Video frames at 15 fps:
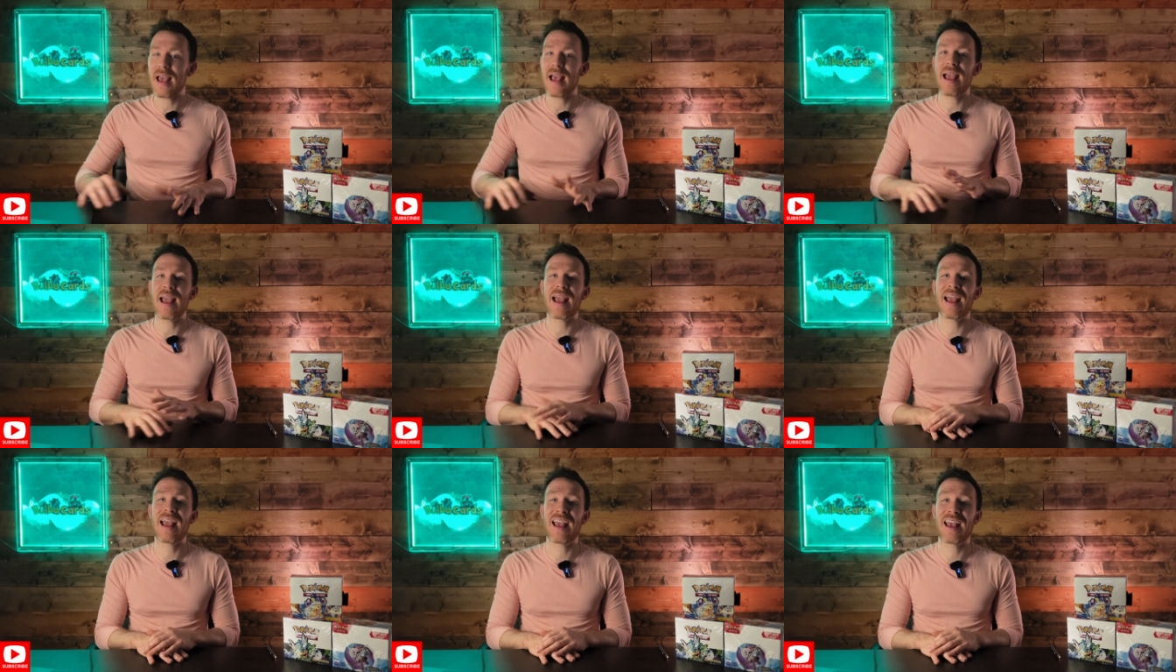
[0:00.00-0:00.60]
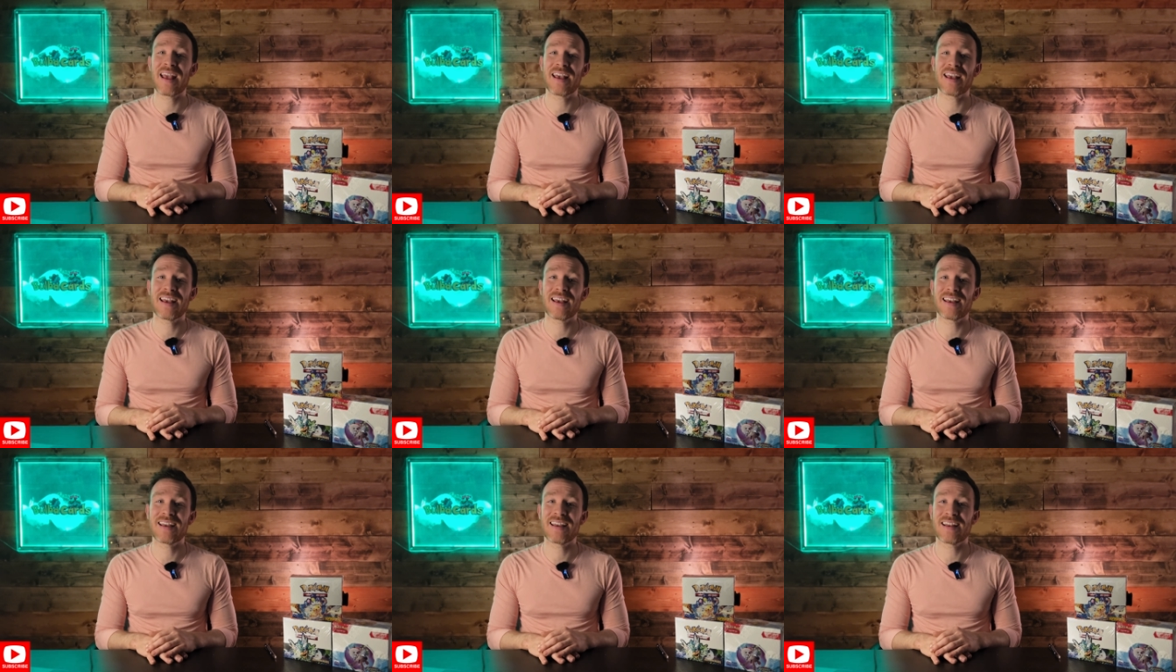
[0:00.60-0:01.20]

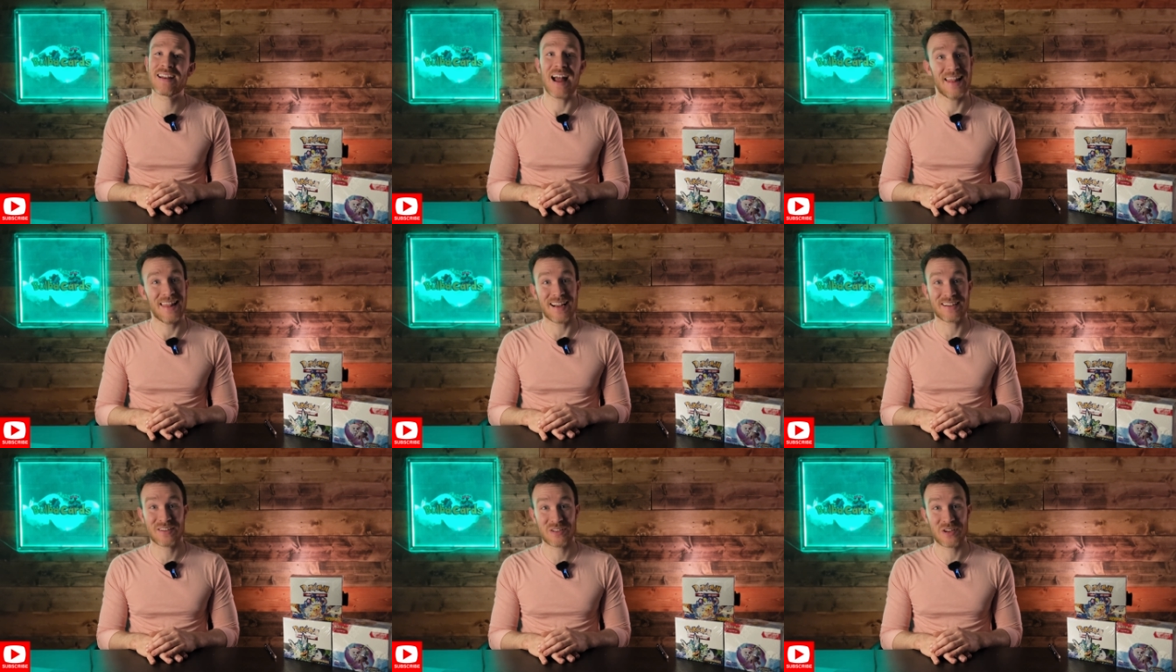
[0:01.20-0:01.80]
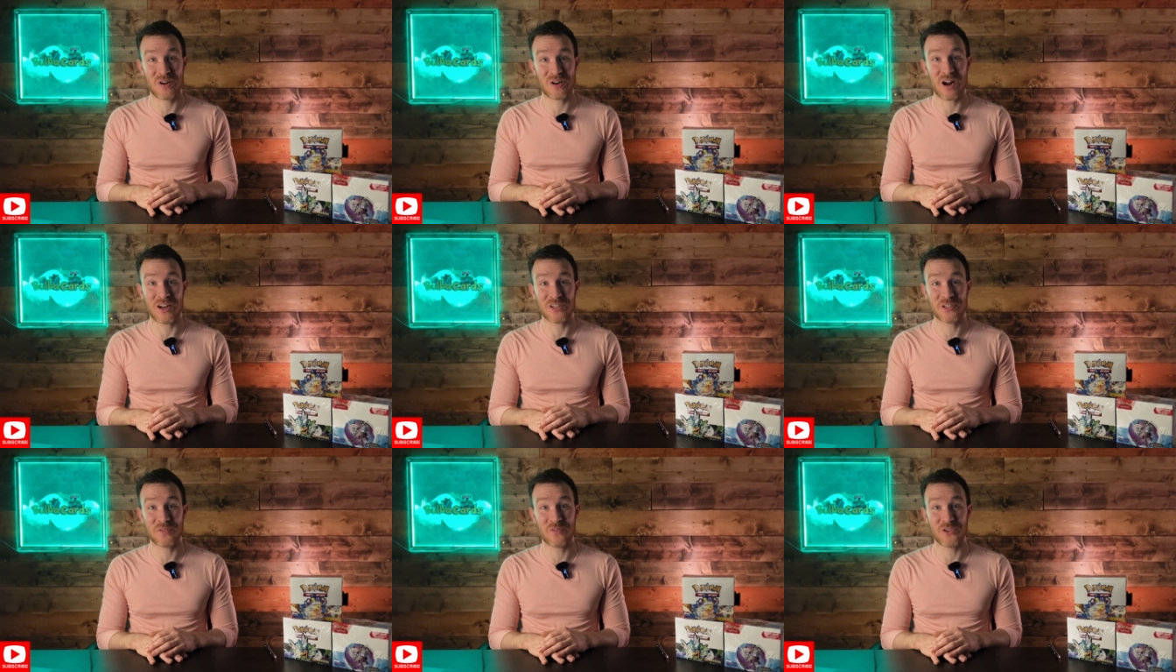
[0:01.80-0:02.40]
And I like to start
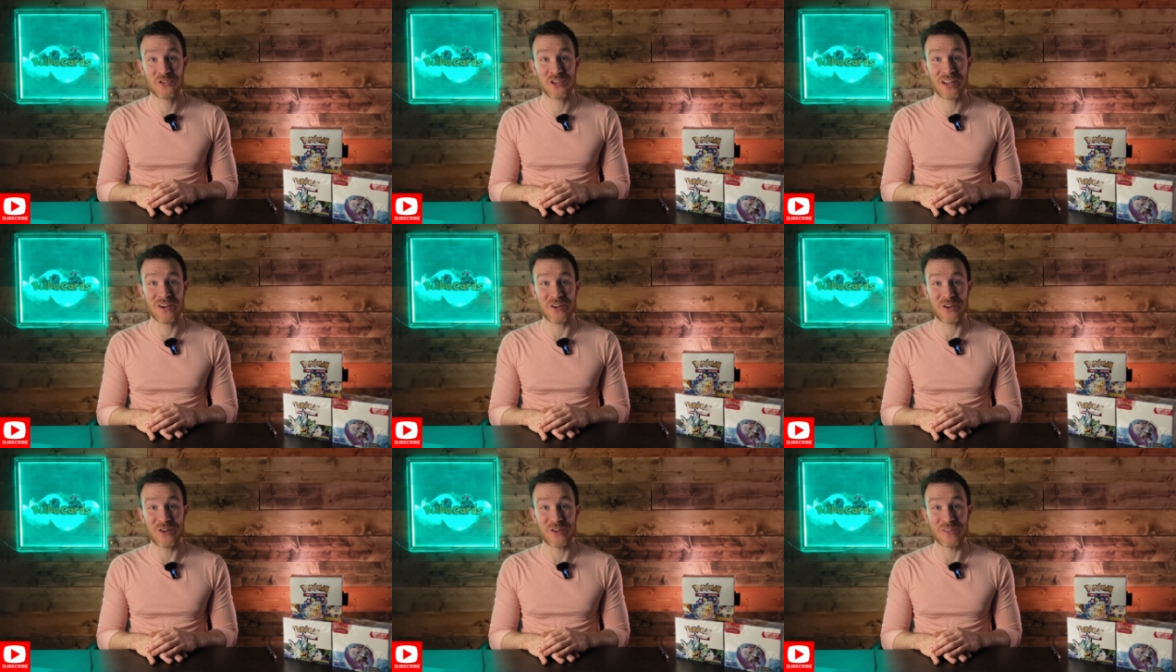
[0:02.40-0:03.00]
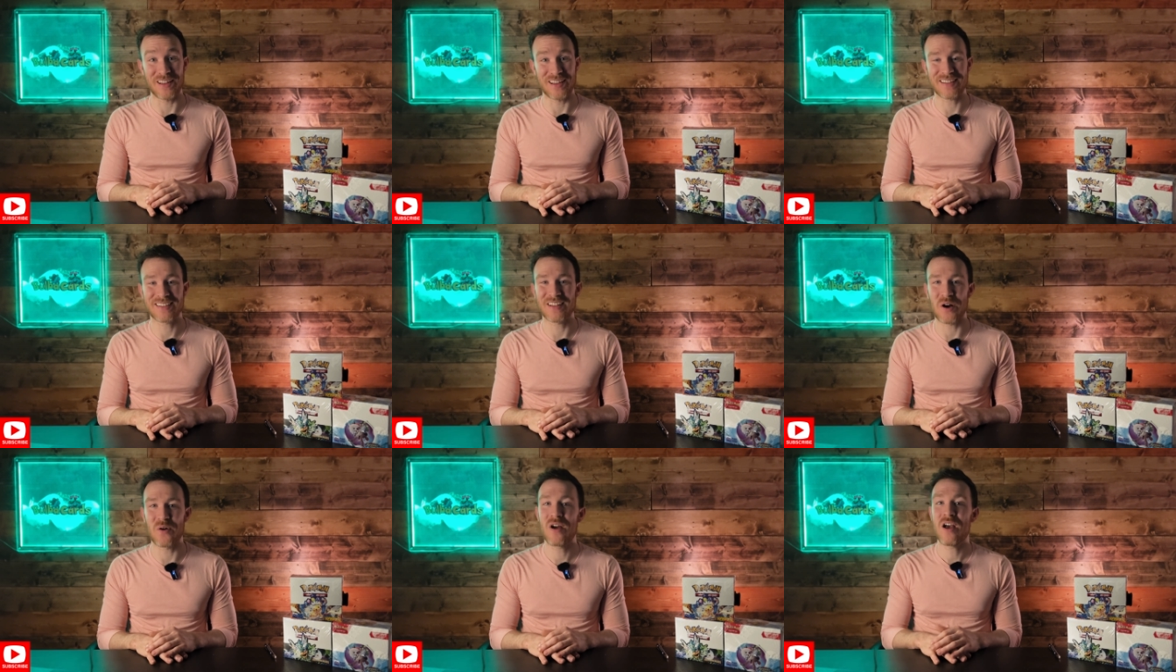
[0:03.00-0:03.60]
controversy early.
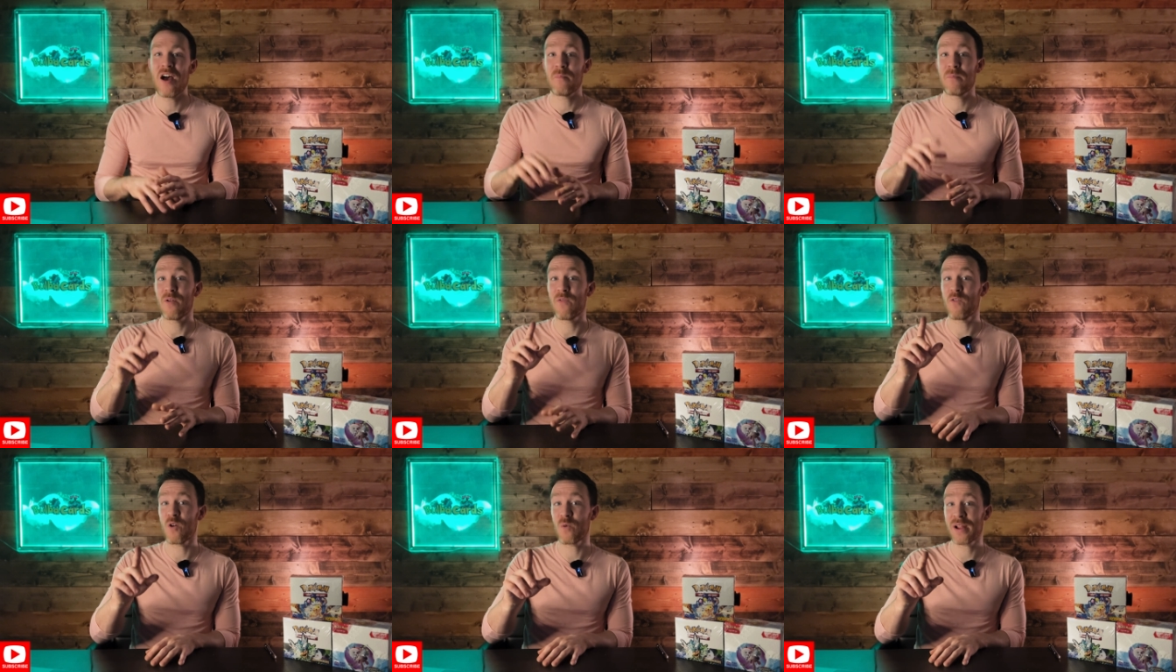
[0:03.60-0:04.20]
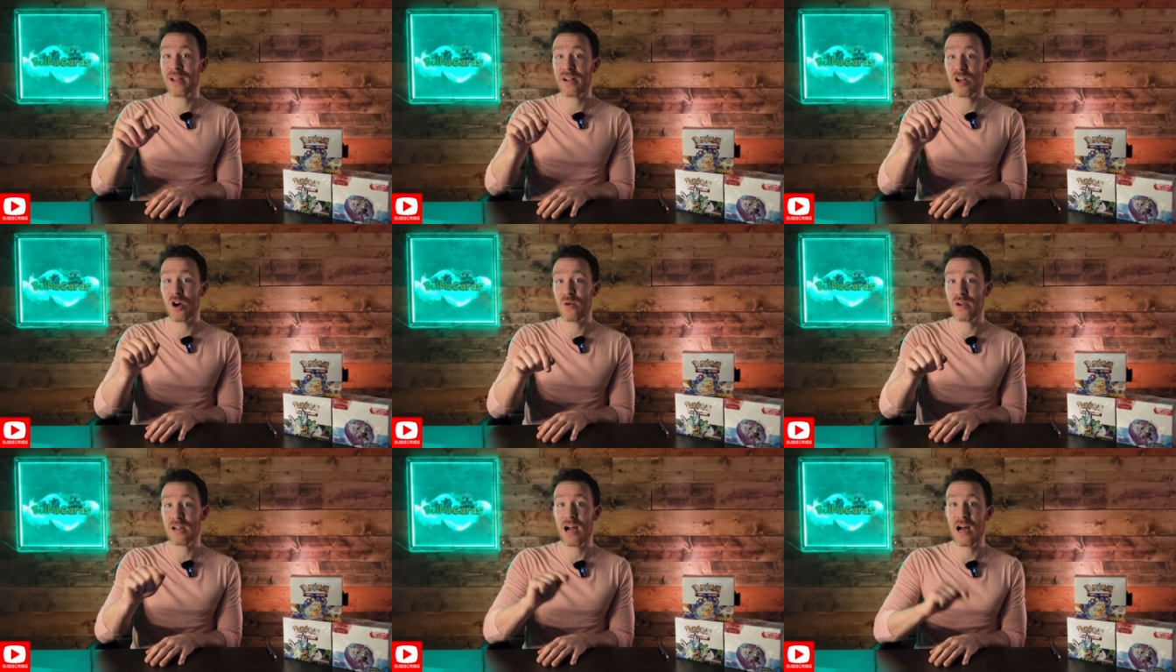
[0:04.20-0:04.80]
So before we get
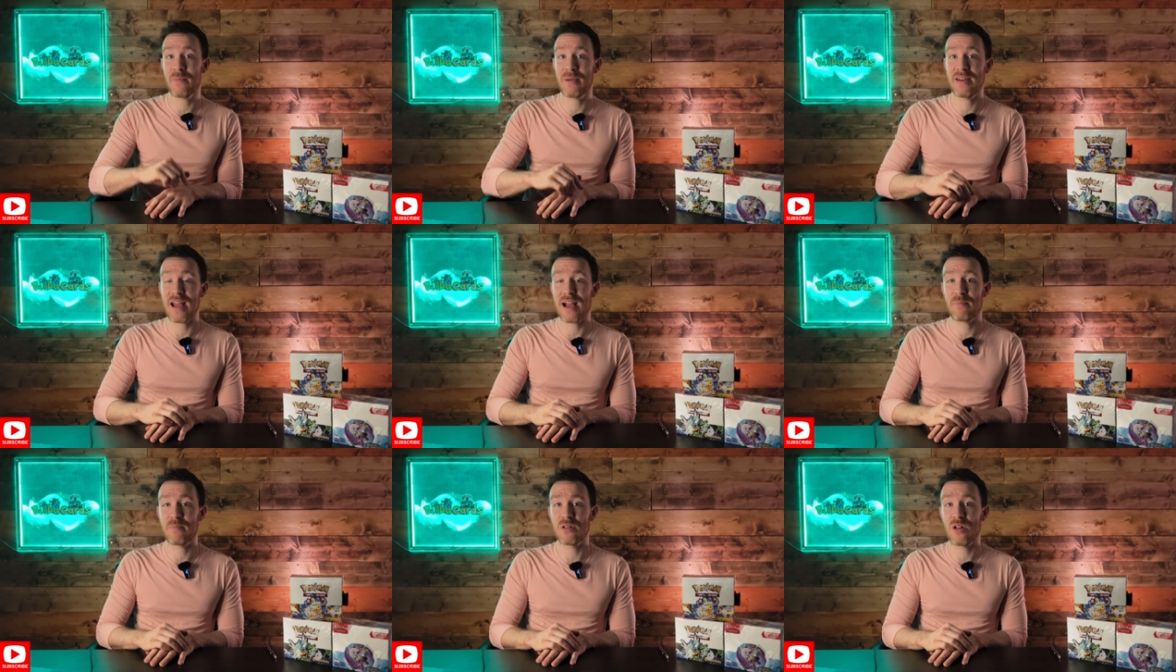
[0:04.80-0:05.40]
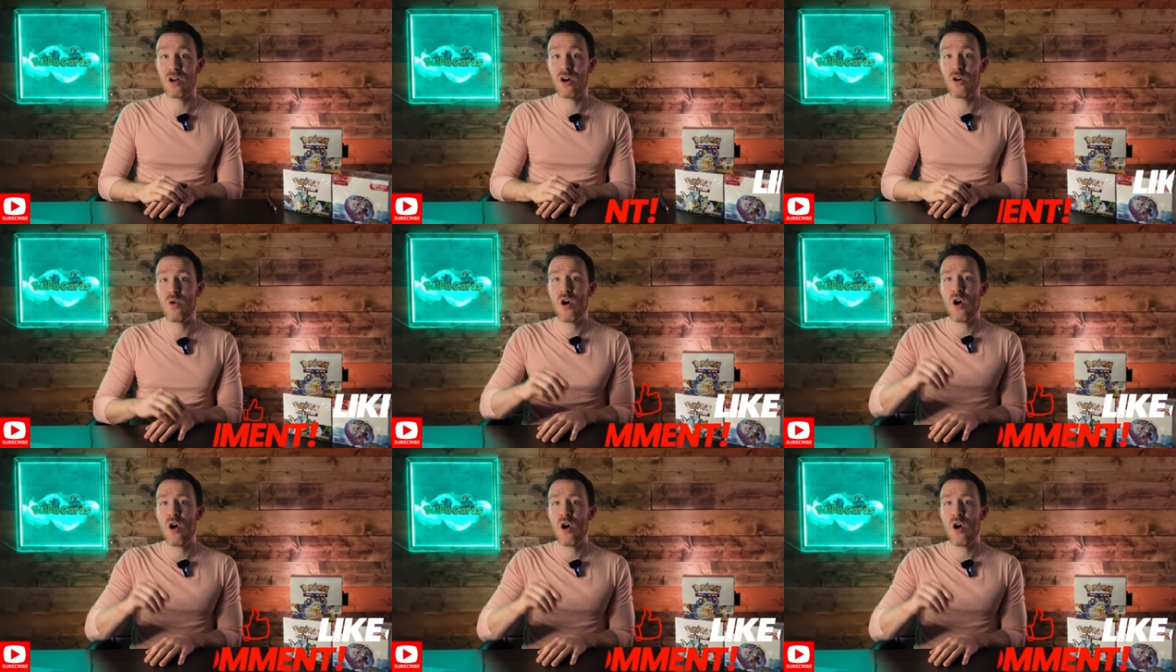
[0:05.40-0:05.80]
going, comment down below,